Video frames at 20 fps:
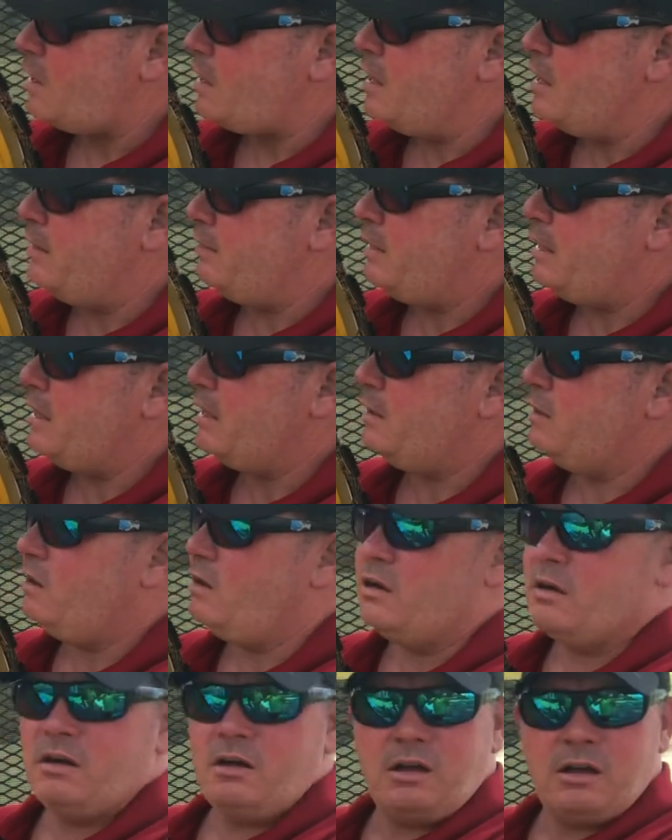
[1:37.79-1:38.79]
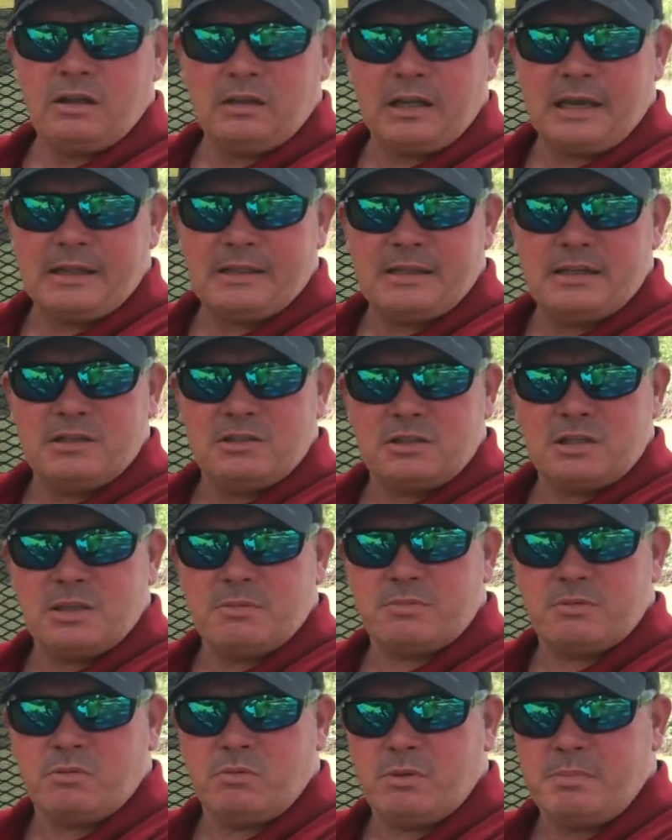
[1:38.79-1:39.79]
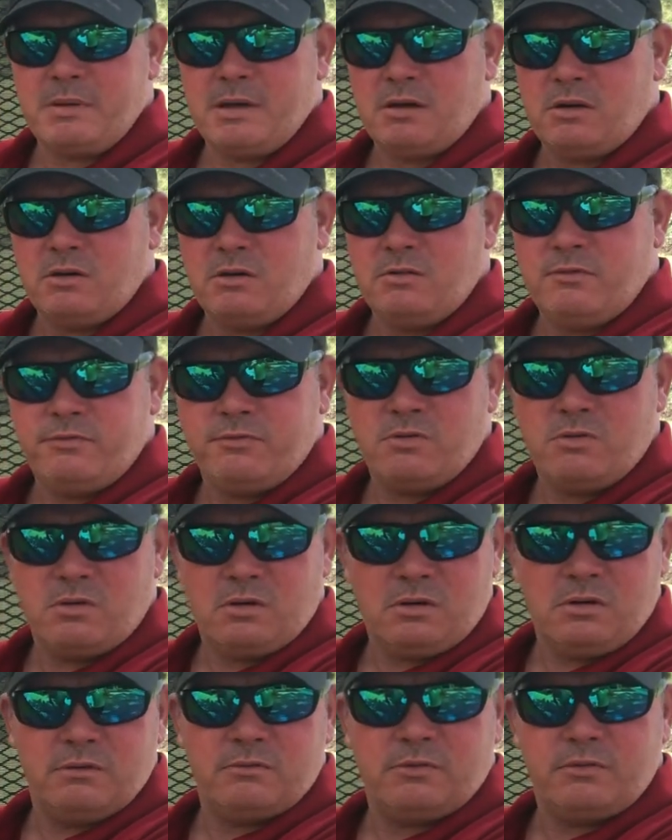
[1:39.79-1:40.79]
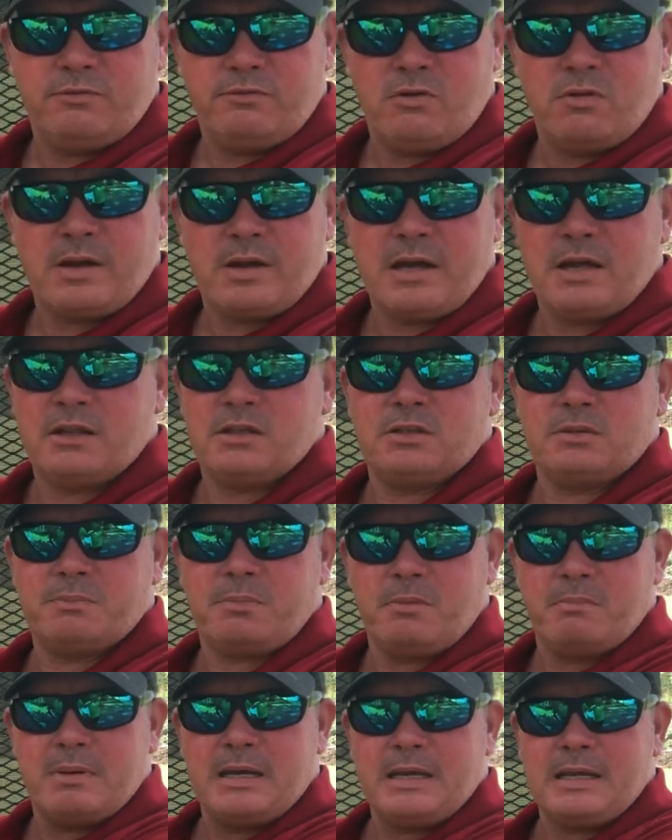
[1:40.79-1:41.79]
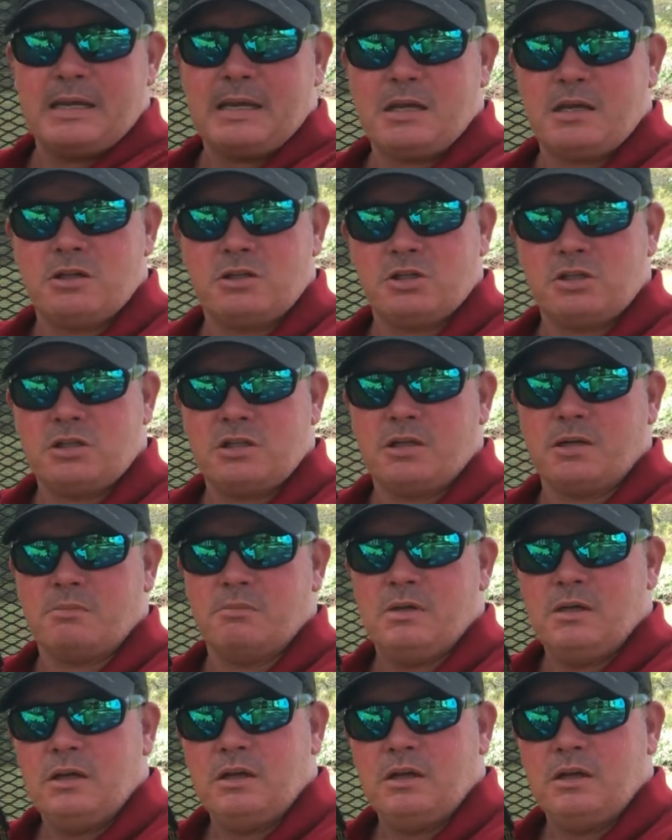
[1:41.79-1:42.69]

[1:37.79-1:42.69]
And then like these tips would be a 04 for four gallons per minute each tip.